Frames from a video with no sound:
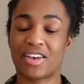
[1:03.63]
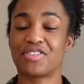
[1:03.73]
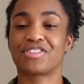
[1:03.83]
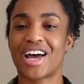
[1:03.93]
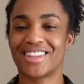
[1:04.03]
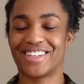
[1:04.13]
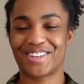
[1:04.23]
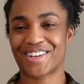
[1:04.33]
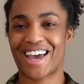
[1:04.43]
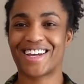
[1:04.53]
If you're not in the
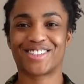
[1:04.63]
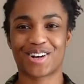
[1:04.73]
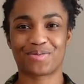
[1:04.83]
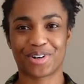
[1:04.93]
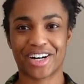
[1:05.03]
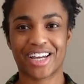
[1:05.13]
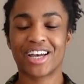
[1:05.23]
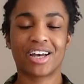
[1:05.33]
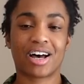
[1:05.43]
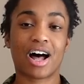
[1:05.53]
U K, don't worry.
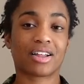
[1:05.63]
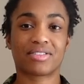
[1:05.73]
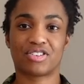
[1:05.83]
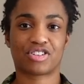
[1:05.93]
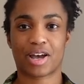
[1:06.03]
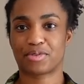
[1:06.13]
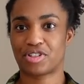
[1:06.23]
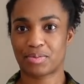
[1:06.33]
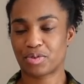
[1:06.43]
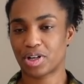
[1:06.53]
All of these shops
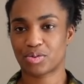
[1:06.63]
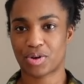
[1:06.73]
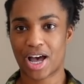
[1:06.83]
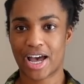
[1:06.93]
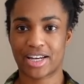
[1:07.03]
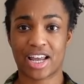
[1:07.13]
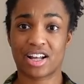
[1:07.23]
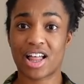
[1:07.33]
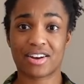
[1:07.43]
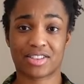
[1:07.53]
ship worldwide, and
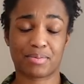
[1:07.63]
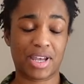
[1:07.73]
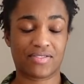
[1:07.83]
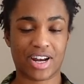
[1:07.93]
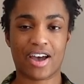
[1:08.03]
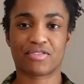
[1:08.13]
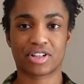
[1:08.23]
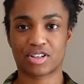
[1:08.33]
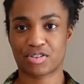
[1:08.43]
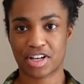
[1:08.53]
a lot of them even have
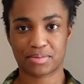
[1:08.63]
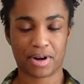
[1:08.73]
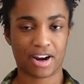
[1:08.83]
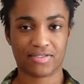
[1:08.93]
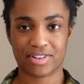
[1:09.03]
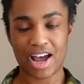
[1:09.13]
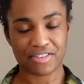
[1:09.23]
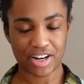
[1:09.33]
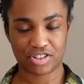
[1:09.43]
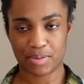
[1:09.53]
really transparent flat
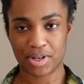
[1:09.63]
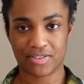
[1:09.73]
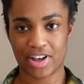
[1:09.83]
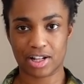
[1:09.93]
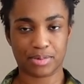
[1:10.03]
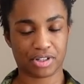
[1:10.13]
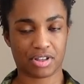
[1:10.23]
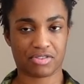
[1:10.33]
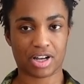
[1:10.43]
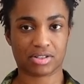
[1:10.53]
rate shipping available to
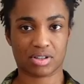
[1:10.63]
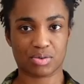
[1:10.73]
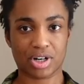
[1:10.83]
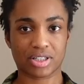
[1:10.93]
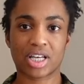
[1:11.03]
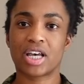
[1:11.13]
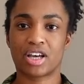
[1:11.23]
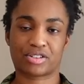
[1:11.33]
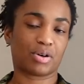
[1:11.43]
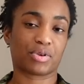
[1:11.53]
the rest of the world.
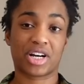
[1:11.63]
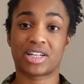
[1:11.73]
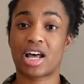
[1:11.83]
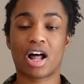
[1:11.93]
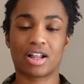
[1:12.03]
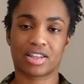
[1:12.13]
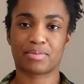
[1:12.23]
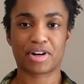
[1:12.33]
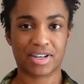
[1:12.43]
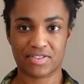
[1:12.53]
Don't worry, not all of
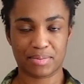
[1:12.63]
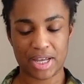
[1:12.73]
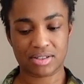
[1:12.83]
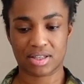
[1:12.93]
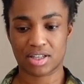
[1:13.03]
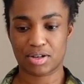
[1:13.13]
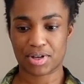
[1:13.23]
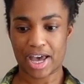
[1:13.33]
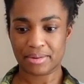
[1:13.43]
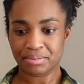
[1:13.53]
them are even based in the U
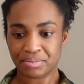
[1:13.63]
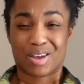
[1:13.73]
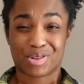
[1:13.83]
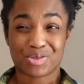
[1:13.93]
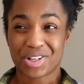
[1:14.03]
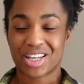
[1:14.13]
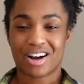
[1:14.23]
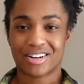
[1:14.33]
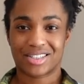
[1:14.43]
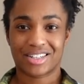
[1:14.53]
K. It was really
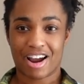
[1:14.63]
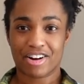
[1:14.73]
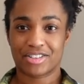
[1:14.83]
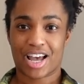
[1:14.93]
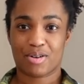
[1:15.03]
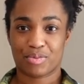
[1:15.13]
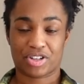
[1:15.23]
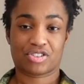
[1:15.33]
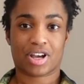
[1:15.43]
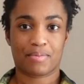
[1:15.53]
hard to narrow down
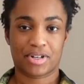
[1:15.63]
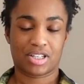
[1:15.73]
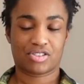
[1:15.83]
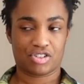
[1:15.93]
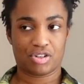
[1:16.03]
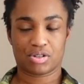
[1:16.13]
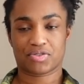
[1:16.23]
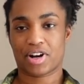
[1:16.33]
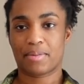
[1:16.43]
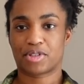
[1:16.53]
which companies to choose
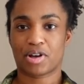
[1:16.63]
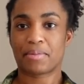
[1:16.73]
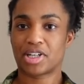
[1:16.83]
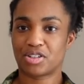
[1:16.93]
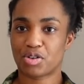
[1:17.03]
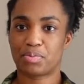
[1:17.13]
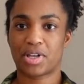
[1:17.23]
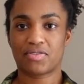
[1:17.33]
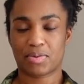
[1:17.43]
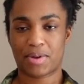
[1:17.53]
from, so I'm going to do a
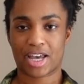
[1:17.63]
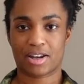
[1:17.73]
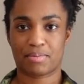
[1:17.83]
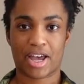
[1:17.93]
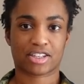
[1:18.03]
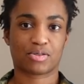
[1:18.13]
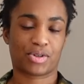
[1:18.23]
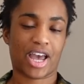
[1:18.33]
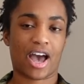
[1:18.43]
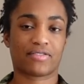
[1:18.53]
bit of a pick and mix.
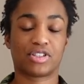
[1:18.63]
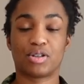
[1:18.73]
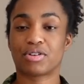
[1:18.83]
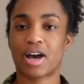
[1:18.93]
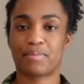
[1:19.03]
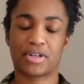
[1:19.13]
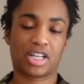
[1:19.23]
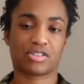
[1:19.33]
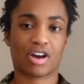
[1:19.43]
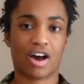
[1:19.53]
We have two
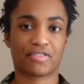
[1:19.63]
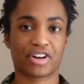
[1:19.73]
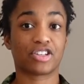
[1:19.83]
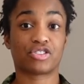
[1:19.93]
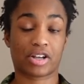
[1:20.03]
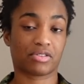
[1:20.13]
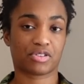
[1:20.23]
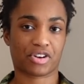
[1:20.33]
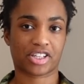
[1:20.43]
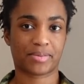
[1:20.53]
companies offering general
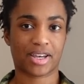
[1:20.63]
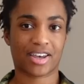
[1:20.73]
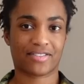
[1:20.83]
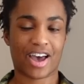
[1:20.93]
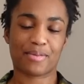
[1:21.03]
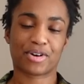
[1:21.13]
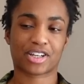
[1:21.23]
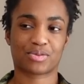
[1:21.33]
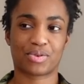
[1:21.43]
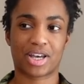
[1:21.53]
dressmaking
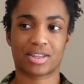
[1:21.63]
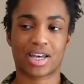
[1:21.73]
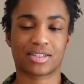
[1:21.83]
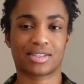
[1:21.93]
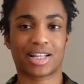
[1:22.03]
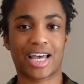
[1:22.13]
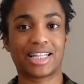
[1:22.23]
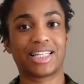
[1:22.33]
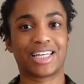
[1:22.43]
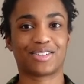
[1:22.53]
fabrics with a slight
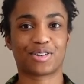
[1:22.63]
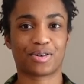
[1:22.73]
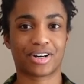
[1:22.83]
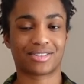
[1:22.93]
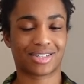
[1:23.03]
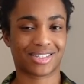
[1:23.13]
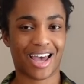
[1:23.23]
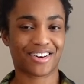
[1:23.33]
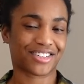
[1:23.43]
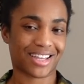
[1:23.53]
lean towards
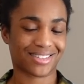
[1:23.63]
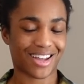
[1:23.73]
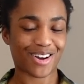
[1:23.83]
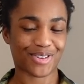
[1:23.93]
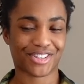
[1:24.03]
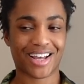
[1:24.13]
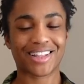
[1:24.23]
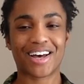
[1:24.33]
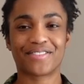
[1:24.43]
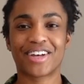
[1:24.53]
designer deadstock, which I
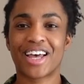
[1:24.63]
love.